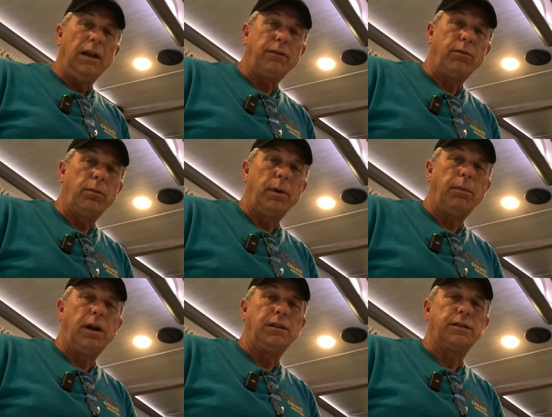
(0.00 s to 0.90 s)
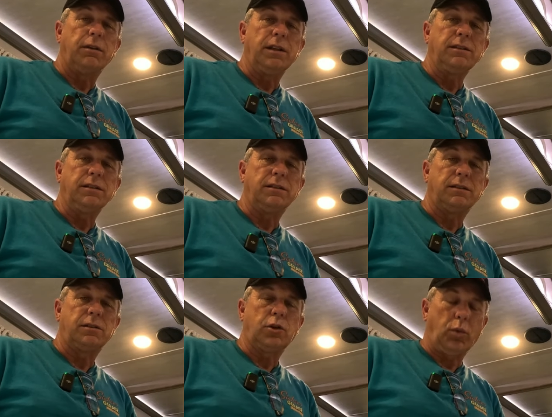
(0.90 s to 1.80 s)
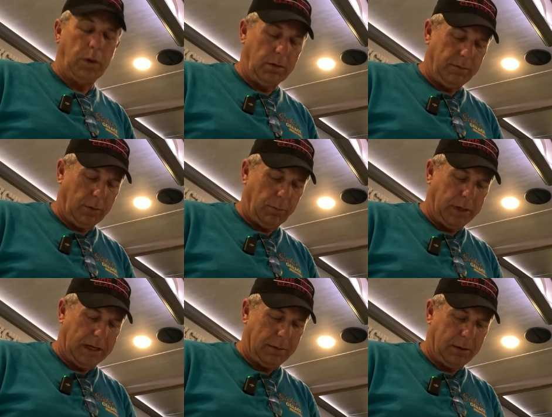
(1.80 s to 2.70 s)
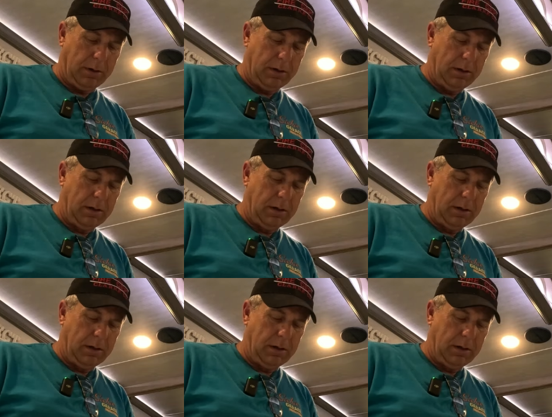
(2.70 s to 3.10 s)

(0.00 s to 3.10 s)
you have to remember also, this is 12 volt power.